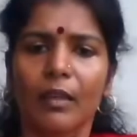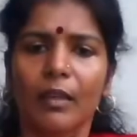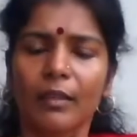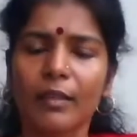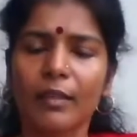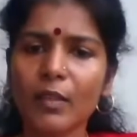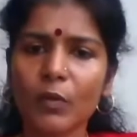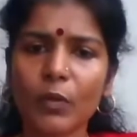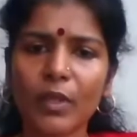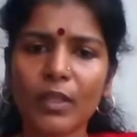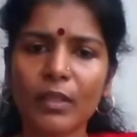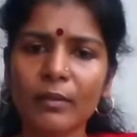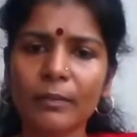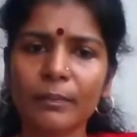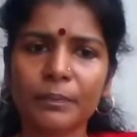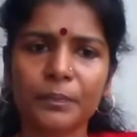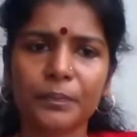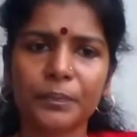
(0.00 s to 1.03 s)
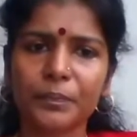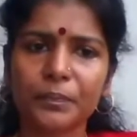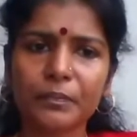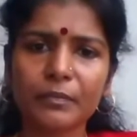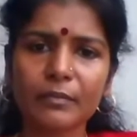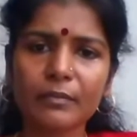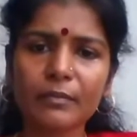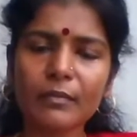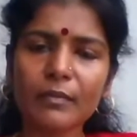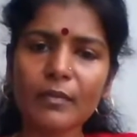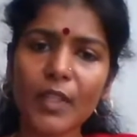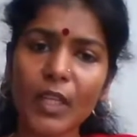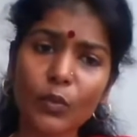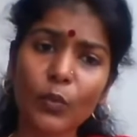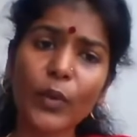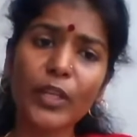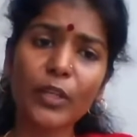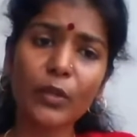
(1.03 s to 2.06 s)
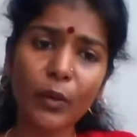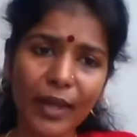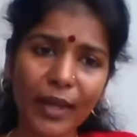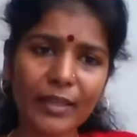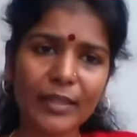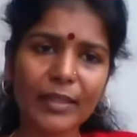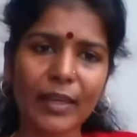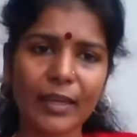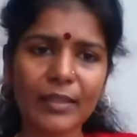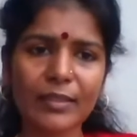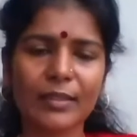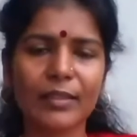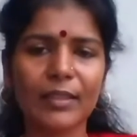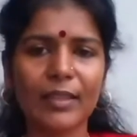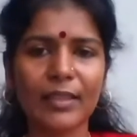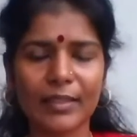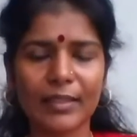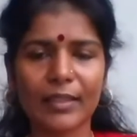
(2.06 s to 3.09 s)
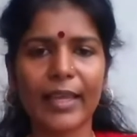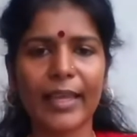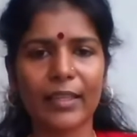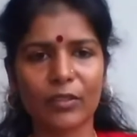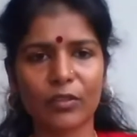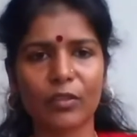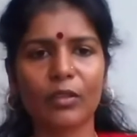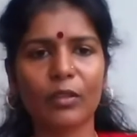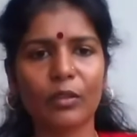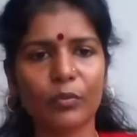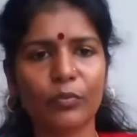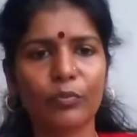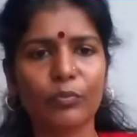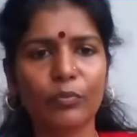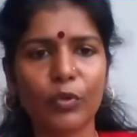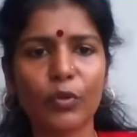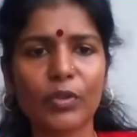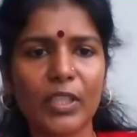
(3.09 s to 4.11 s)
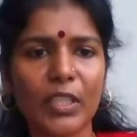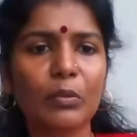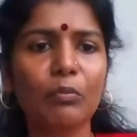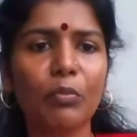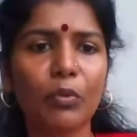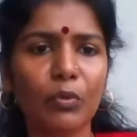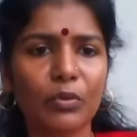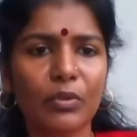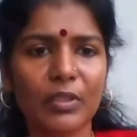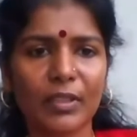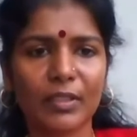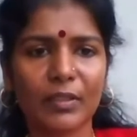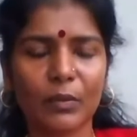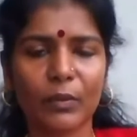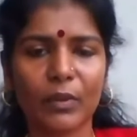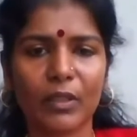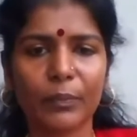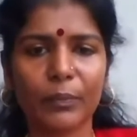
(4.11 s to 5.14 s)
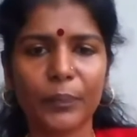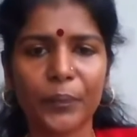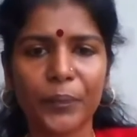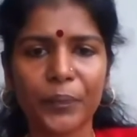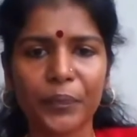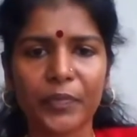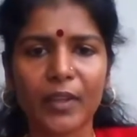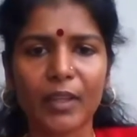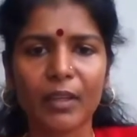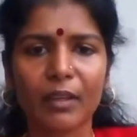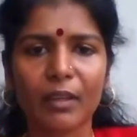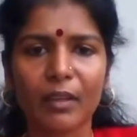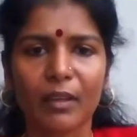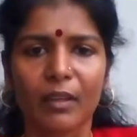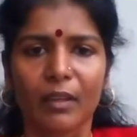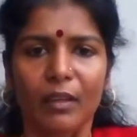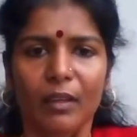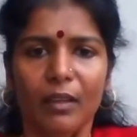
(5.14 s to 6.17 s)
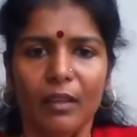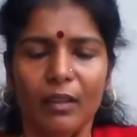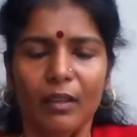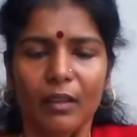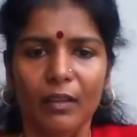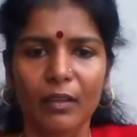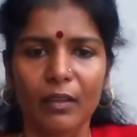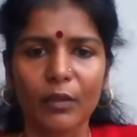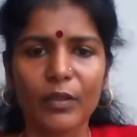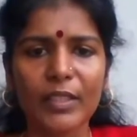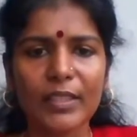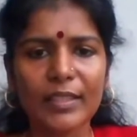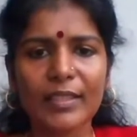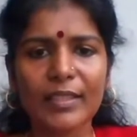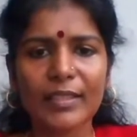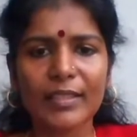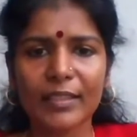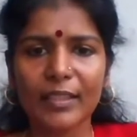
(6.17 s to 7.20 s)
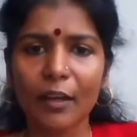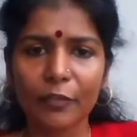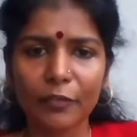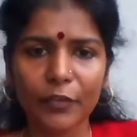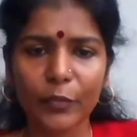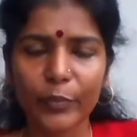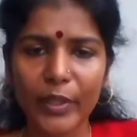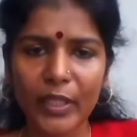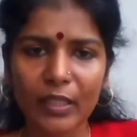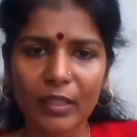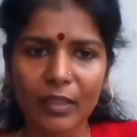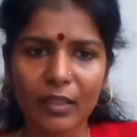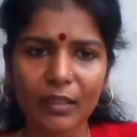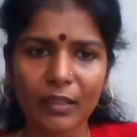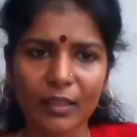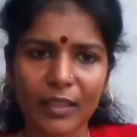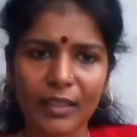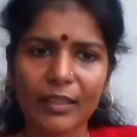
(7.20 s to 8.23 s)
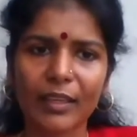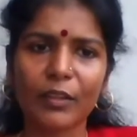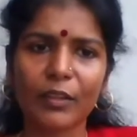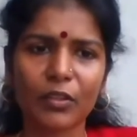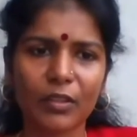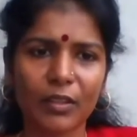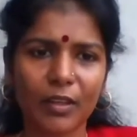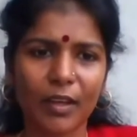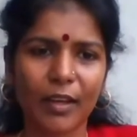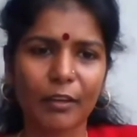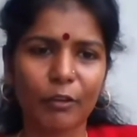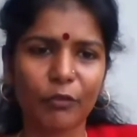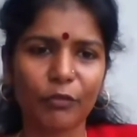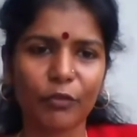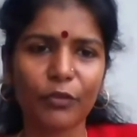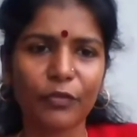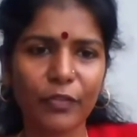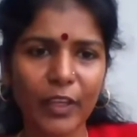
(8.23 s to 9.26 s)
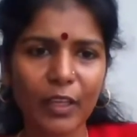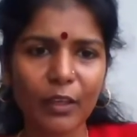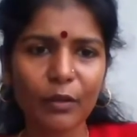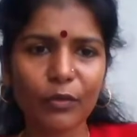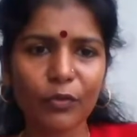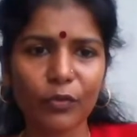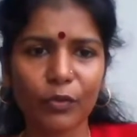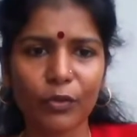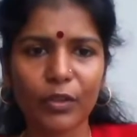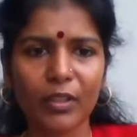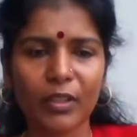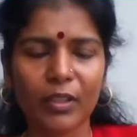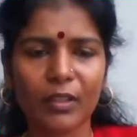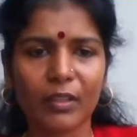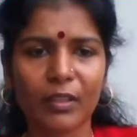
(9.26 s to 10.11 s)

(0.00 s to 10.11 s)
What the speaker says: this one, so when you add nuts, it's an extra protein boost as well. So this is stuffed bindi, another kind of a finger food.